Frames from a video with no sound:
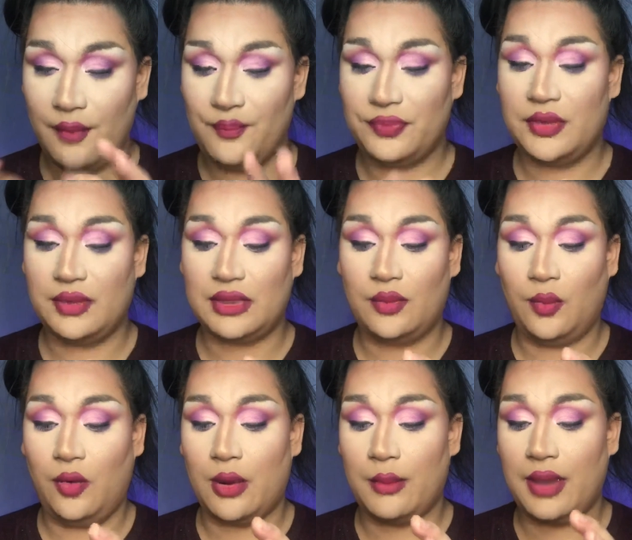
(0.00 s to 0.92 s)
you want the
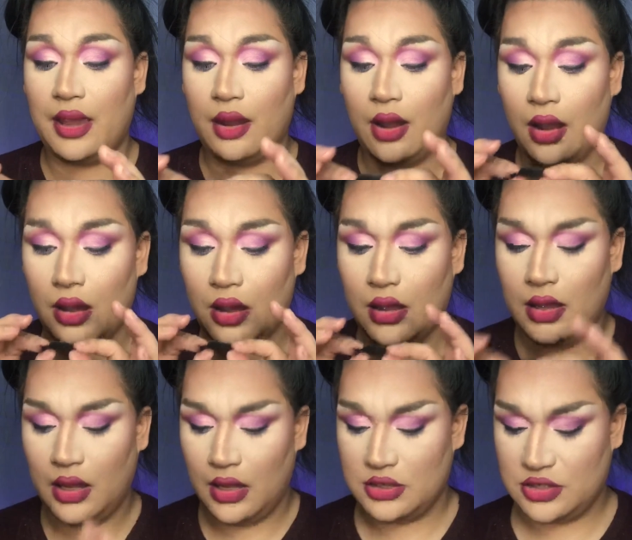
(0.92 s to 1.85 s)
warm air
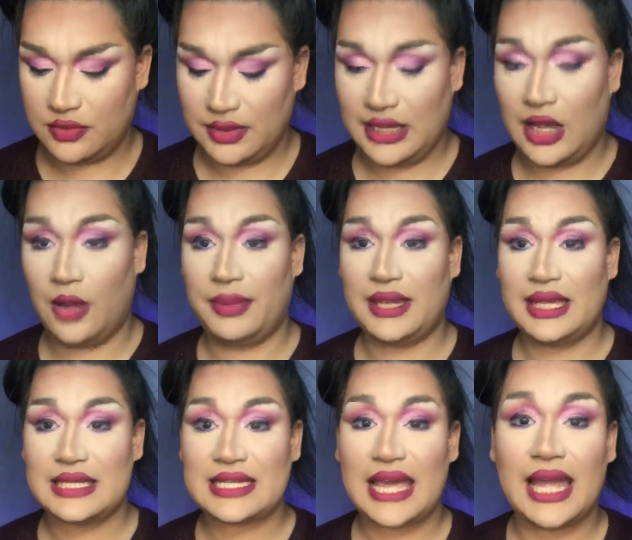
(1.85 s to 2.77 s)
to really help it
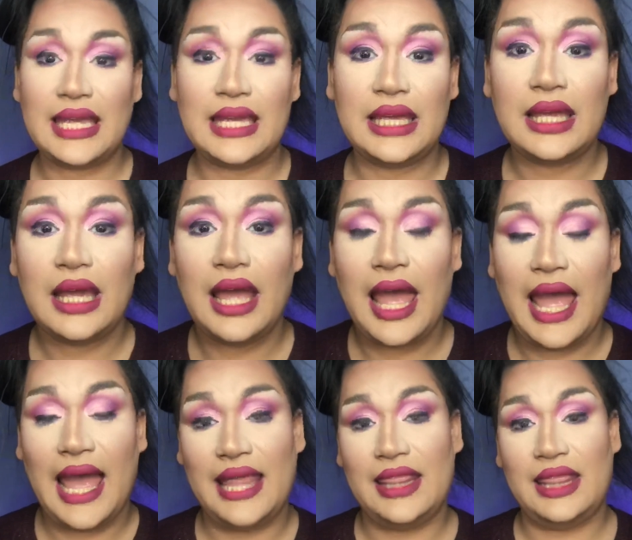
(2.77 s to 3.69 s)
get tacky,
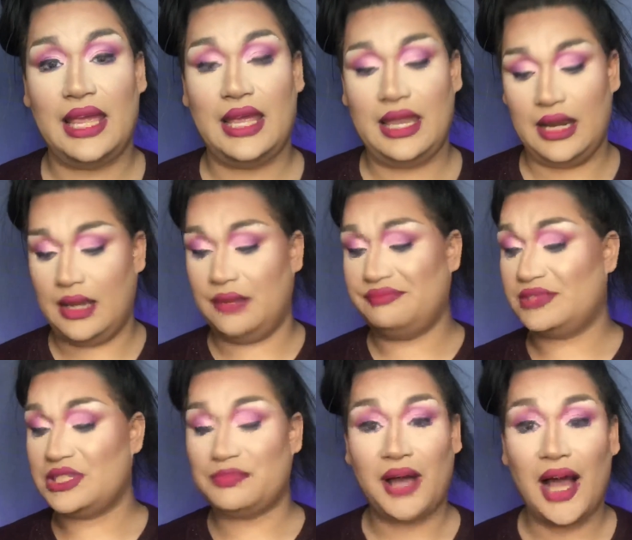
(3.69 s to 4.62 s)
and then
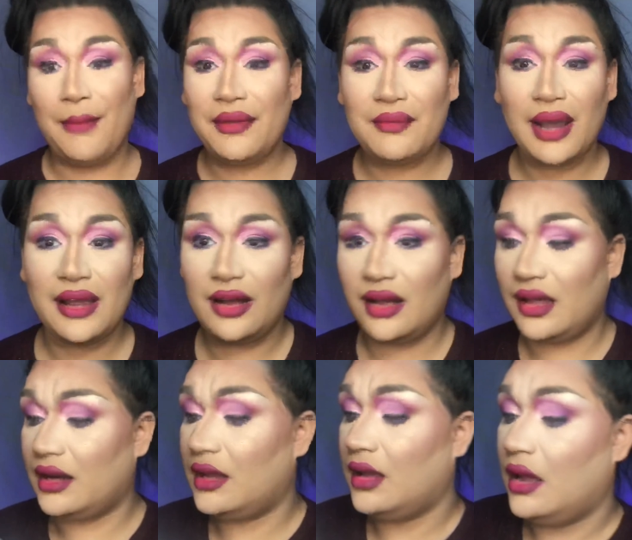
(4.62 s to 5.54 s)
just pop it right
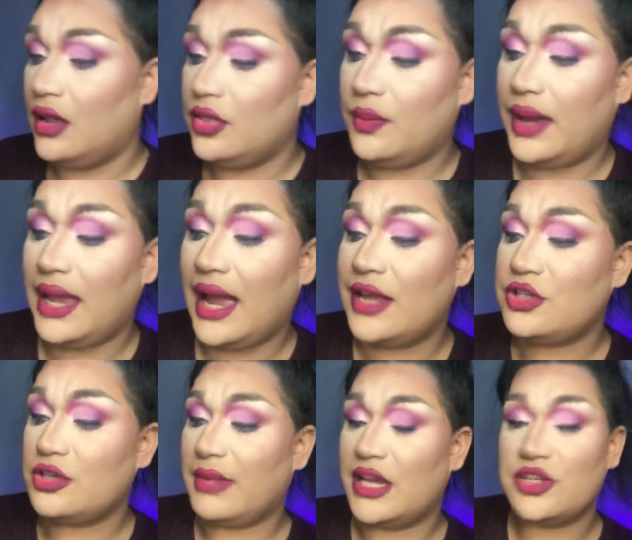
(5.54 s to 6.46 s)
on. The way I
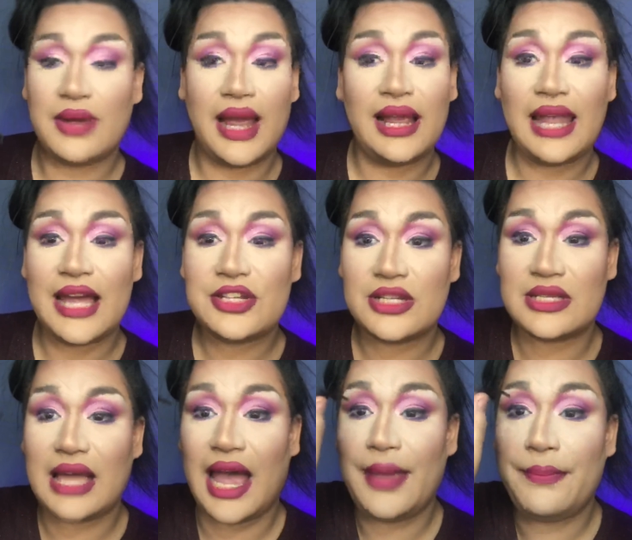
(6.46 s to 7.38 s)
do my drag lashes,
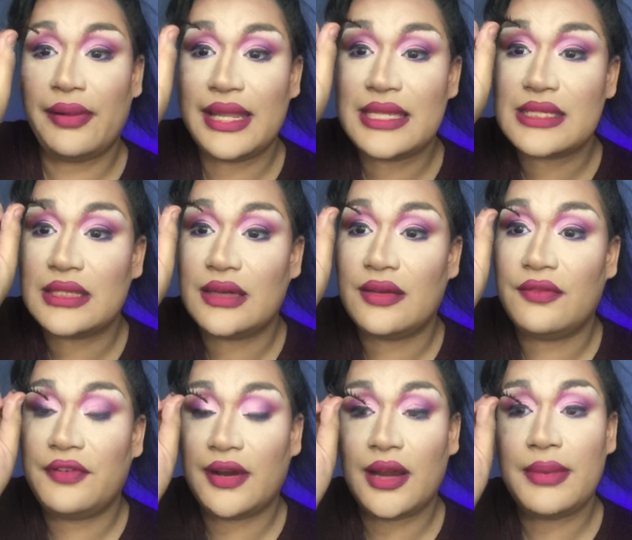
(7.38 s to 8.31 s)
I place the
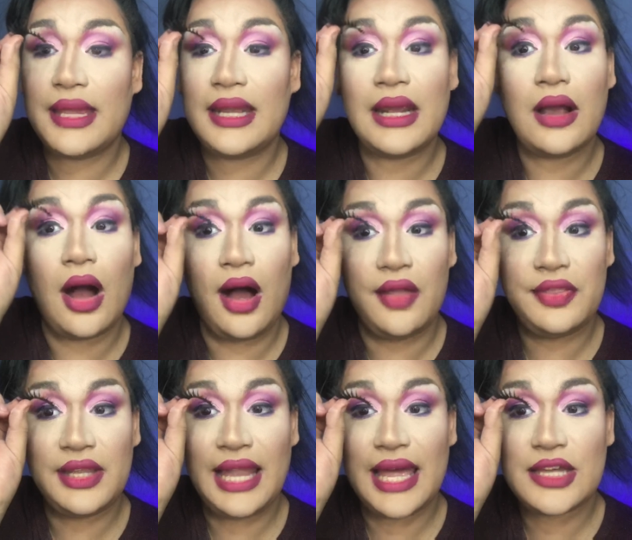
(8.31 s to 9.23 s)
very beginning on
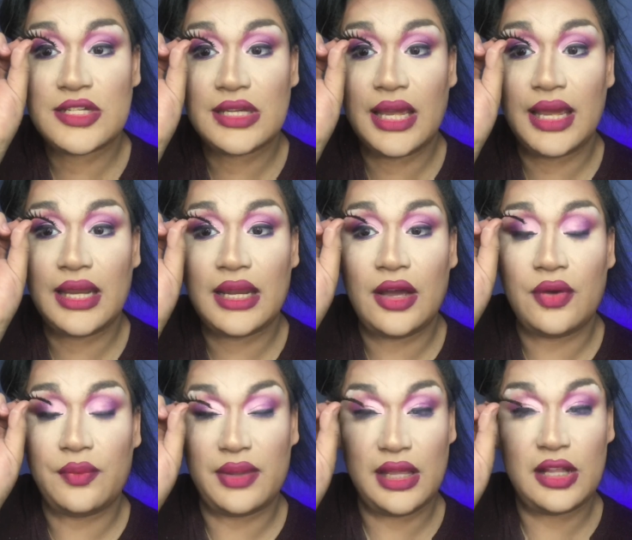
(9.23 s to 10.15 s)
the lash line,
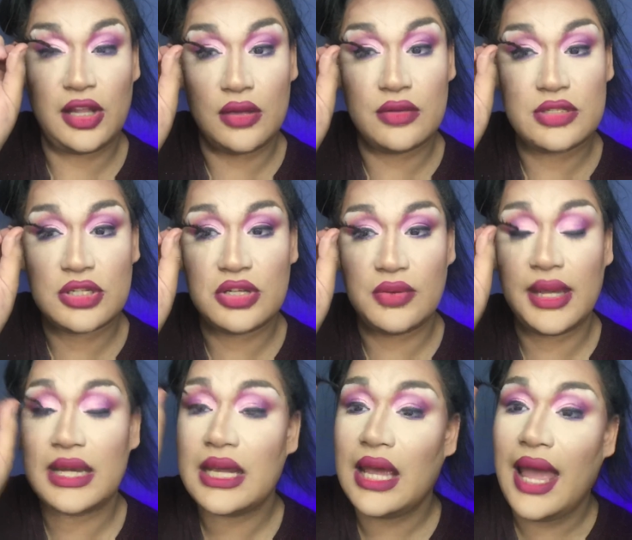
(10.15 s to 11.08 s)
really close to
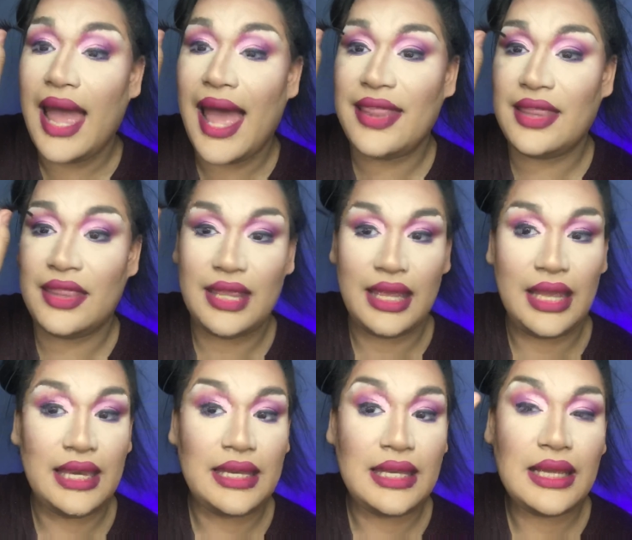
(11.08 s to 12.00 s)
it, and then the
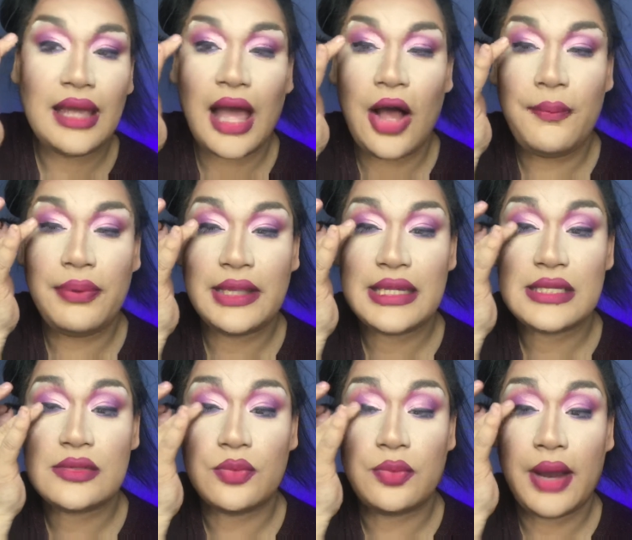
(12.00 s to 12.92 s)
ending I'll
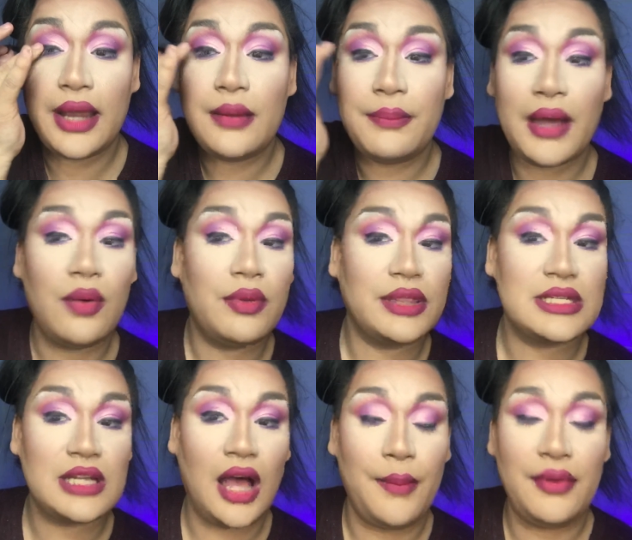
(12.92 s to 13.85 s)
place right about where the
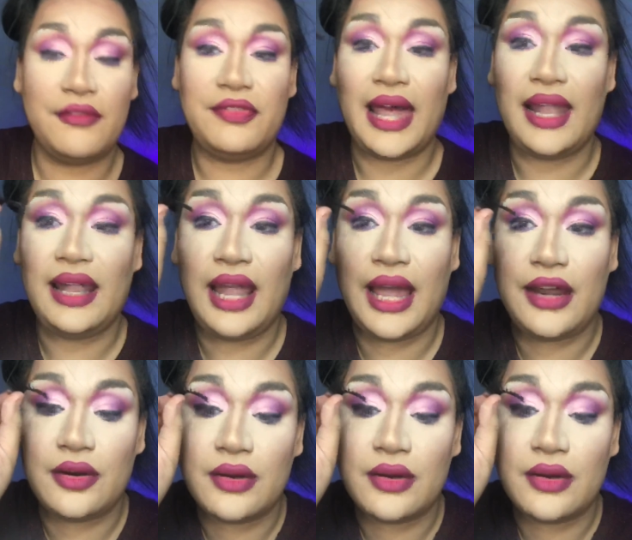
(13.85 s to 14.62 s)
top of that liner